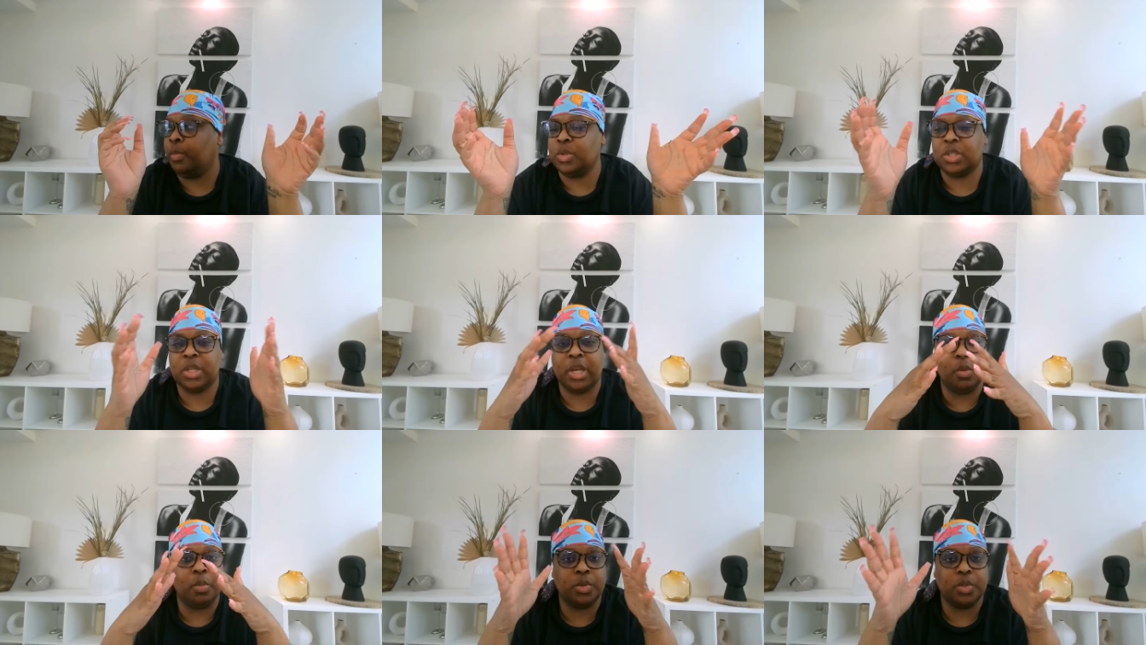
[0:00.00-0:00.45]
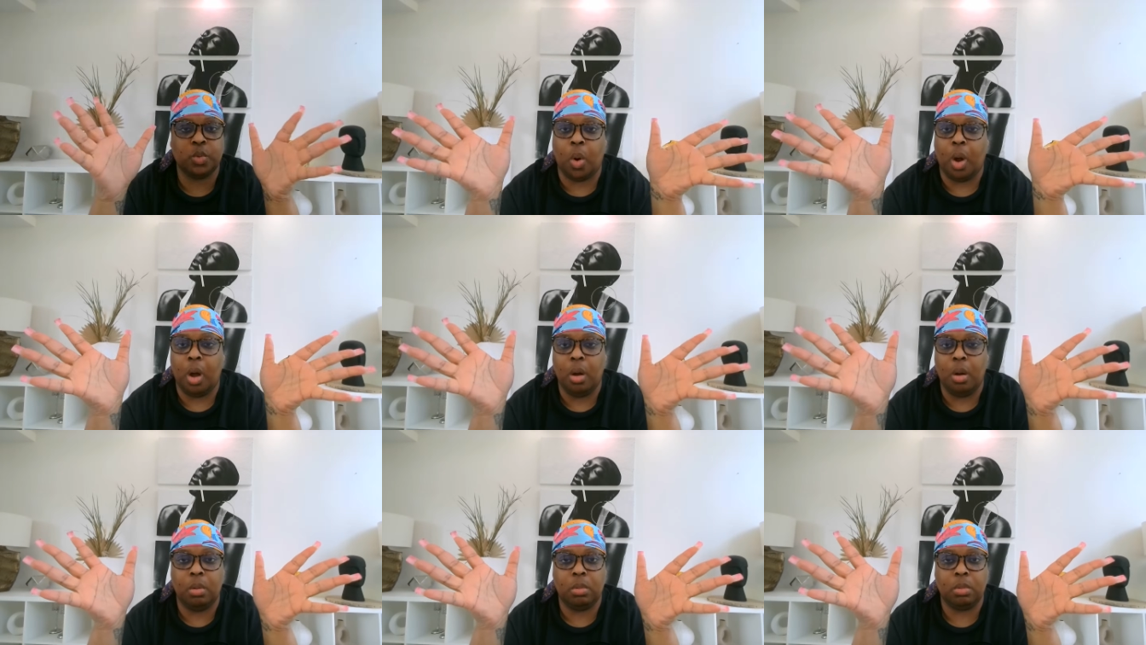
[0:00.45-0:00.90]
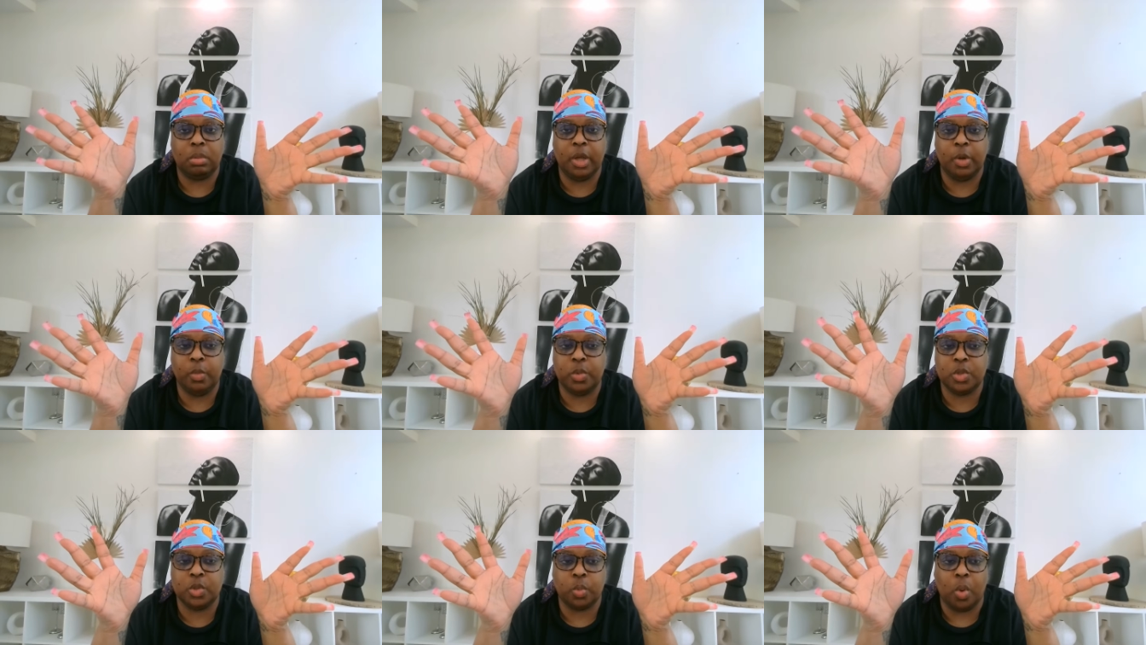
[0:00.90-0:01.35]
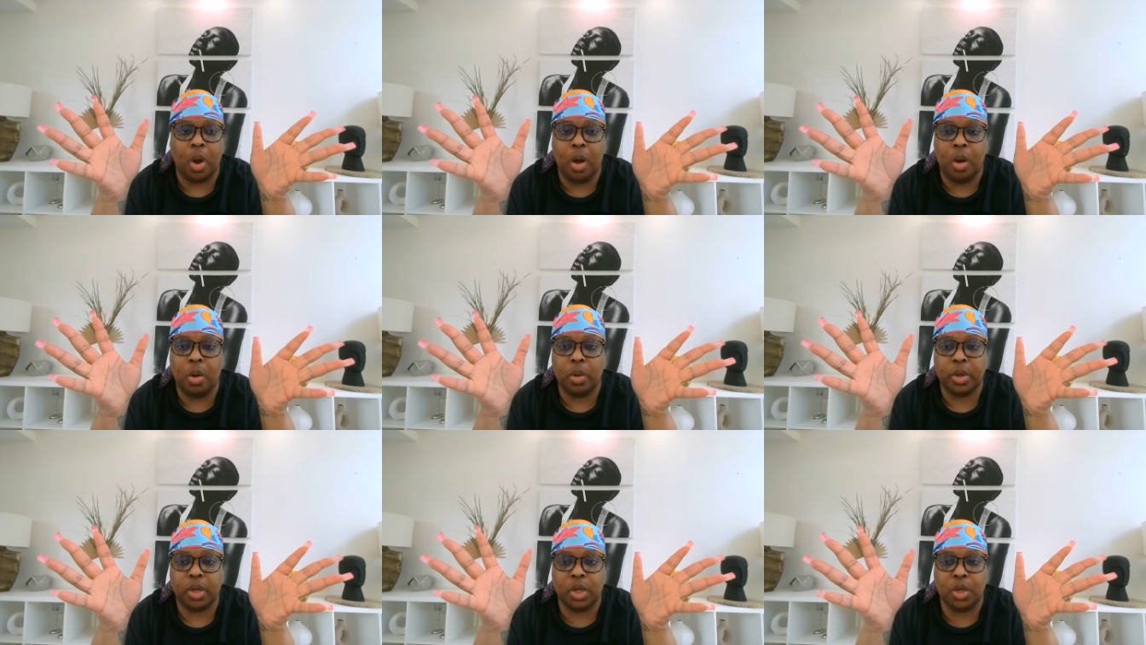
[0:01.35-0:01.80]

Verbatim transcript: was it was wrong. It was wrong.